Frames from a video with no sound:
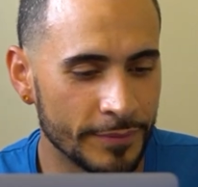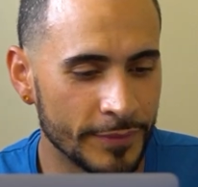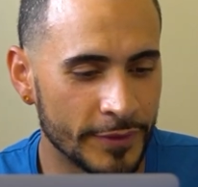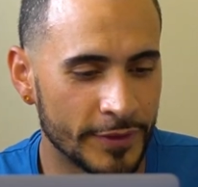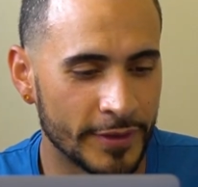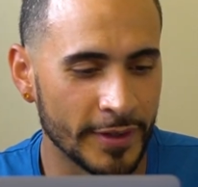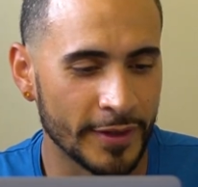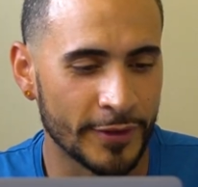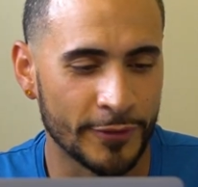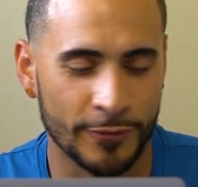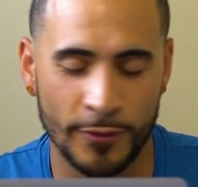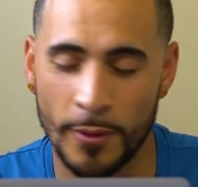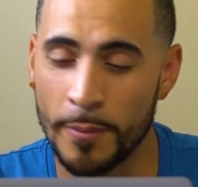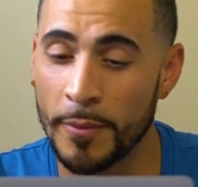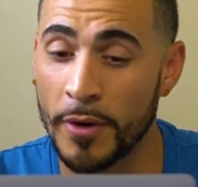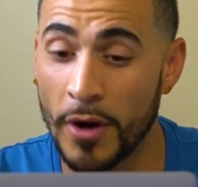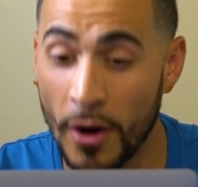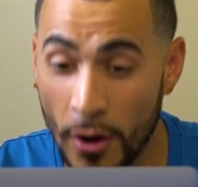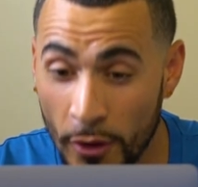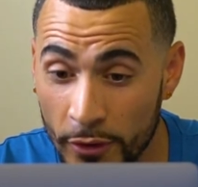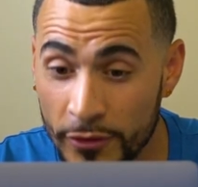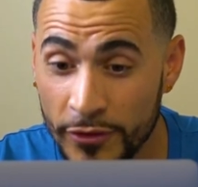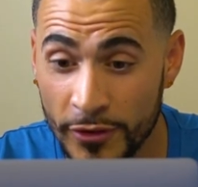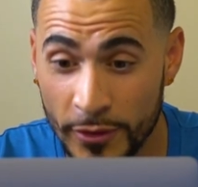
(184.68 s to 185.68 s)
just from
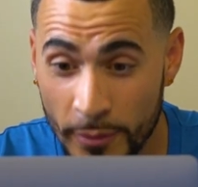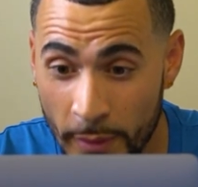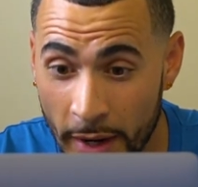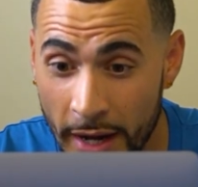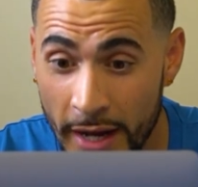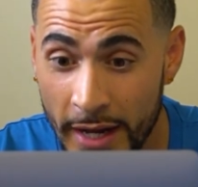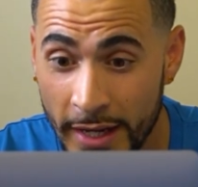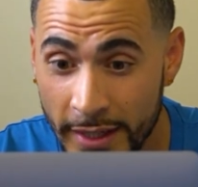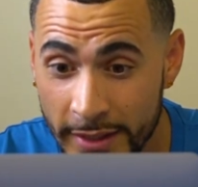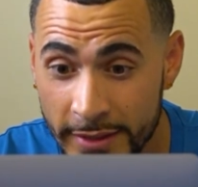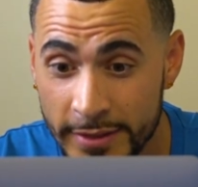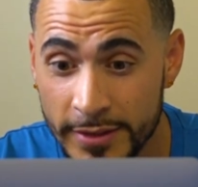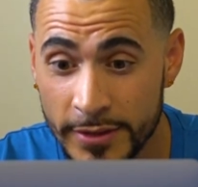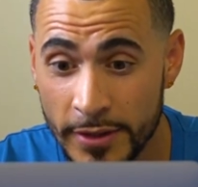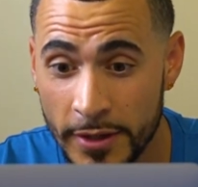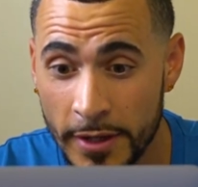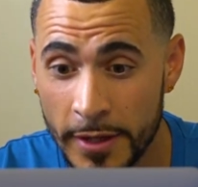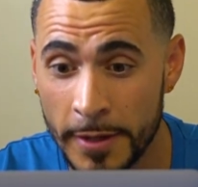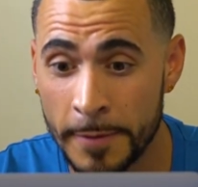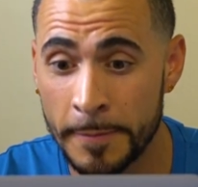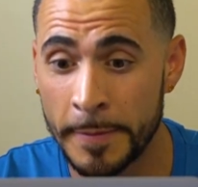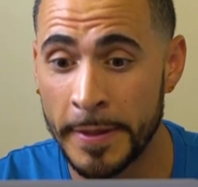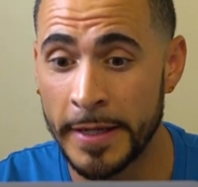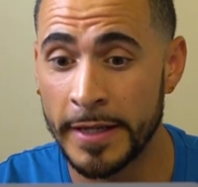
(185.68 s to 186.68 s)
culture wise, you know
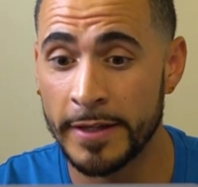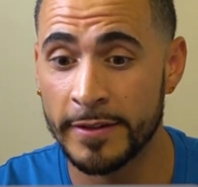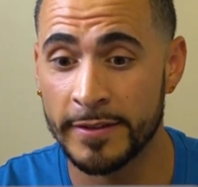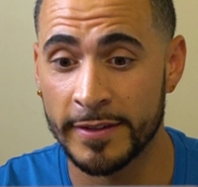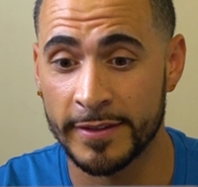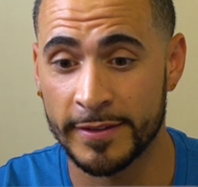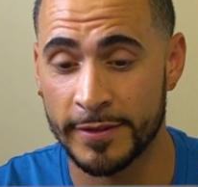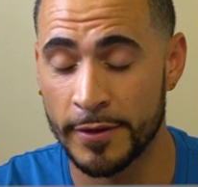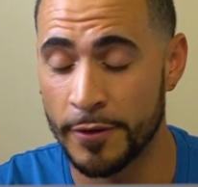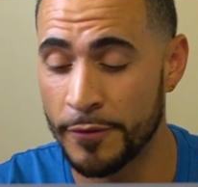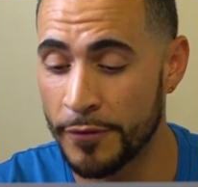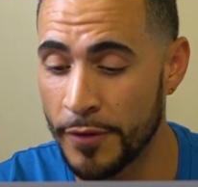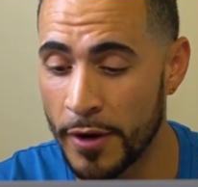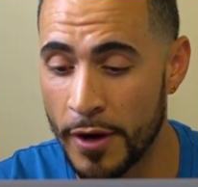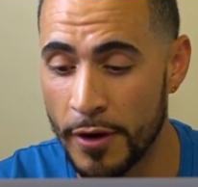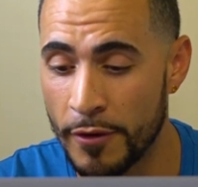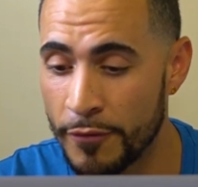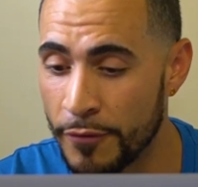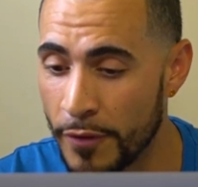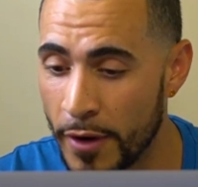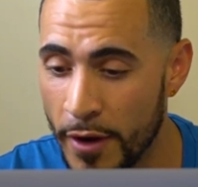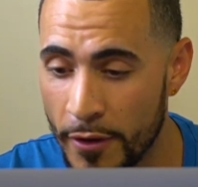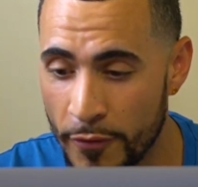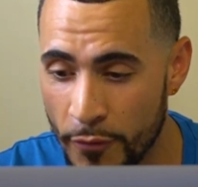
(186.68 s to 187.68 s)
what I mean? Just
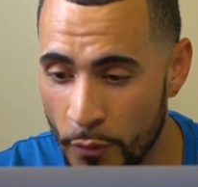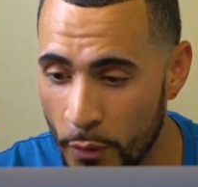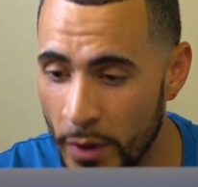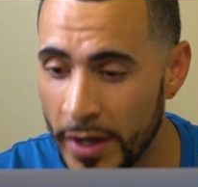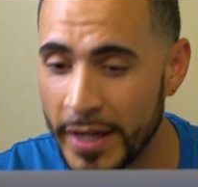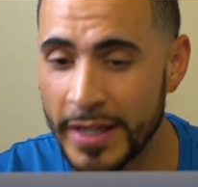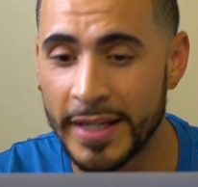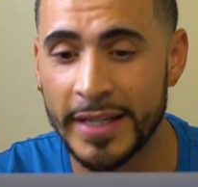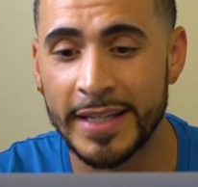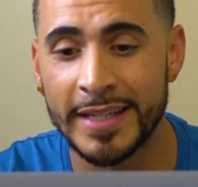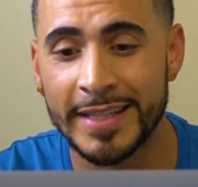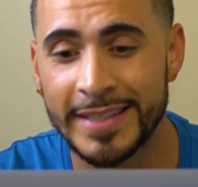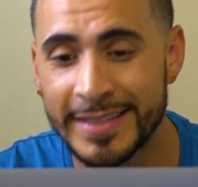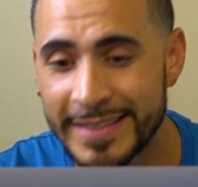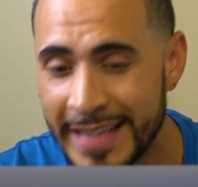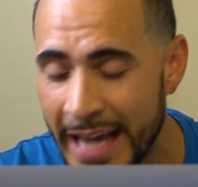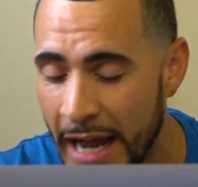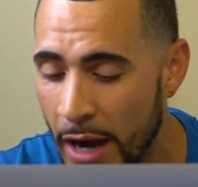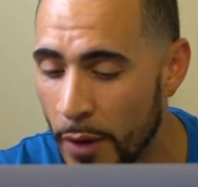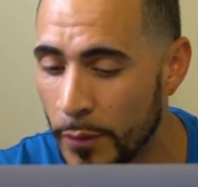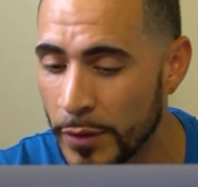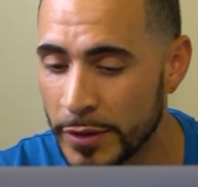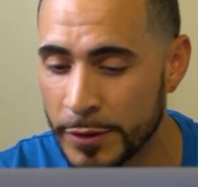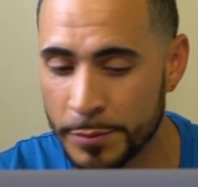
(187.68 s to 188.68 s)
of what it is,
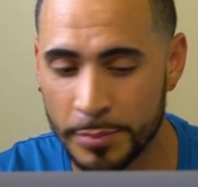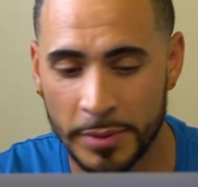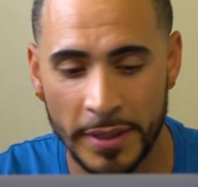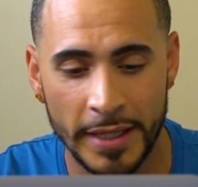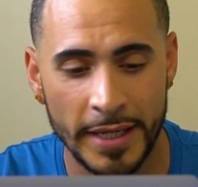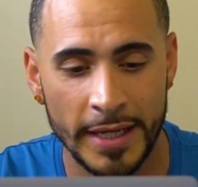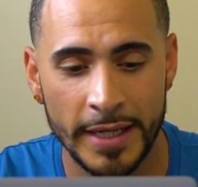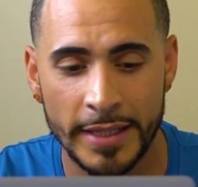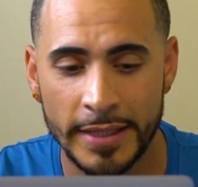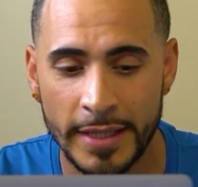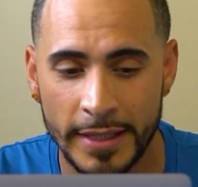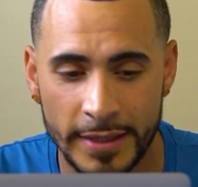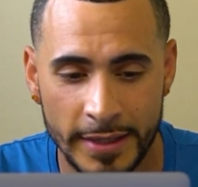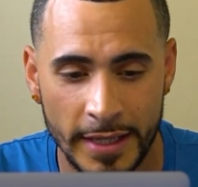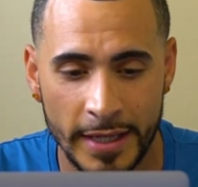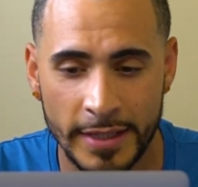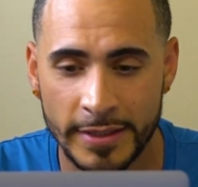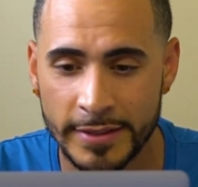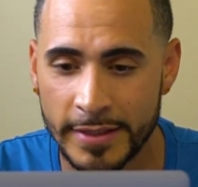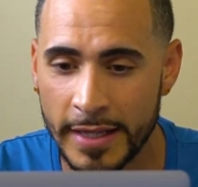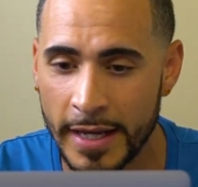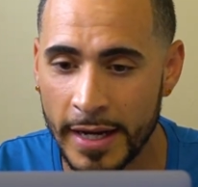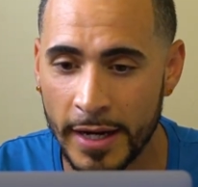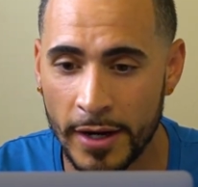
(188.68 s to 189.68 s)
how it's played, the
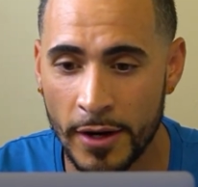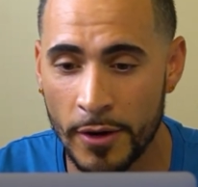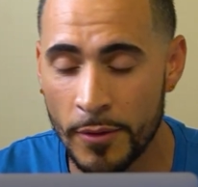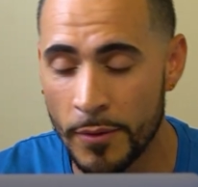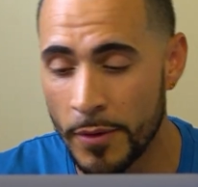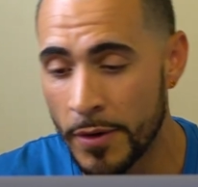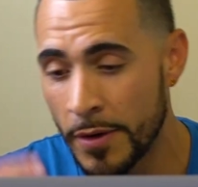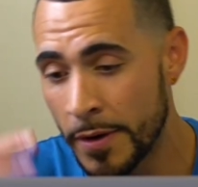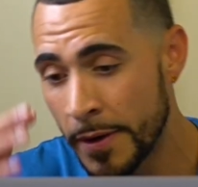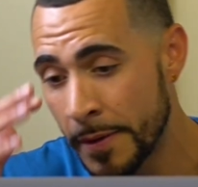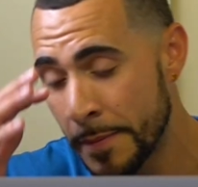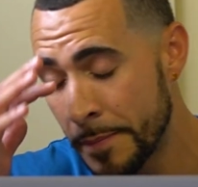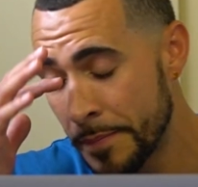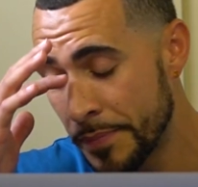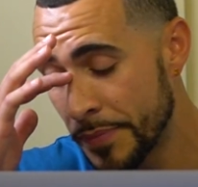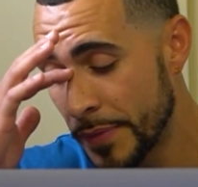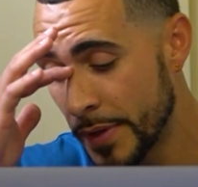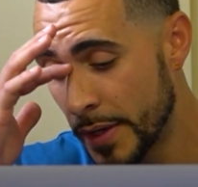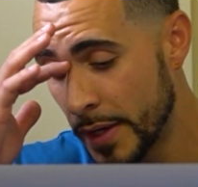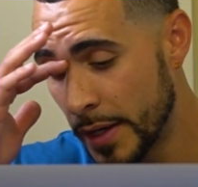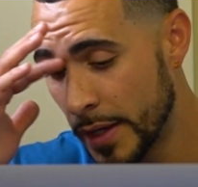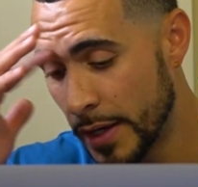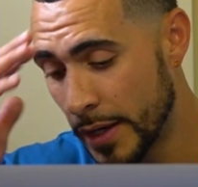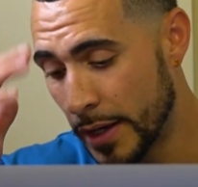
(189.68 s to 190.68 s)
things that go
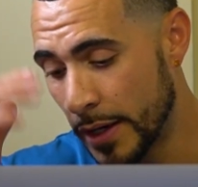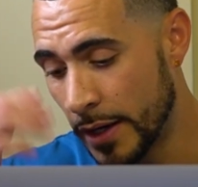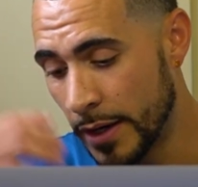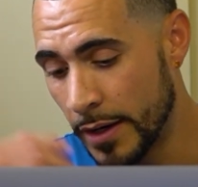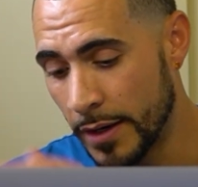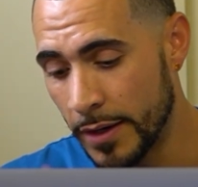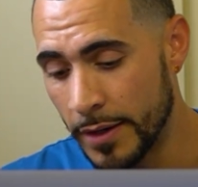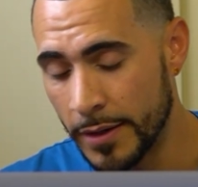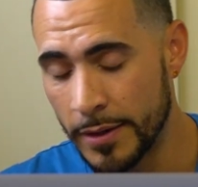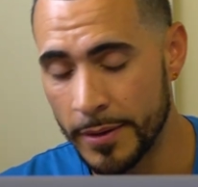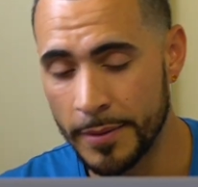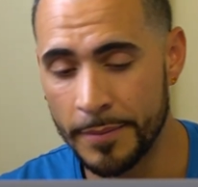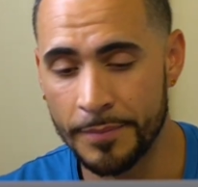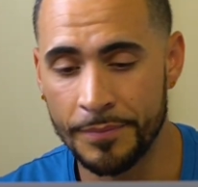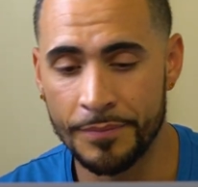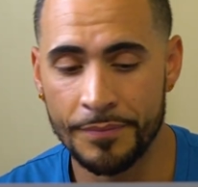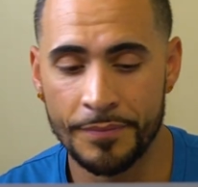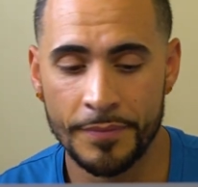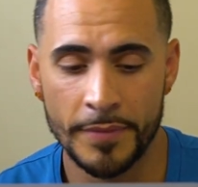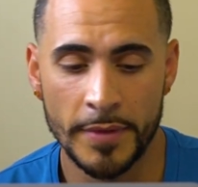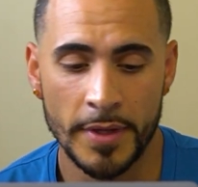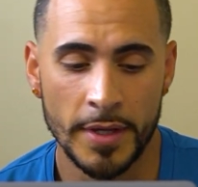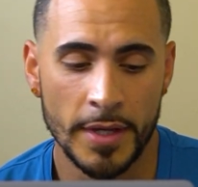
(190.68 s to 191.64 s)
on.